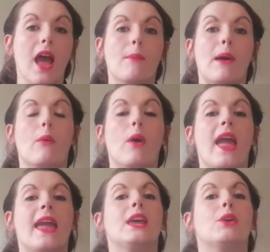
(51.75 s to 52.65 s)
about what
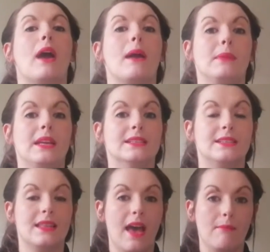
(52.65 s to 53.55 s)
hate crime means
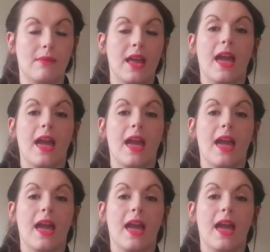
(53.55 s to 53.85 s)
to them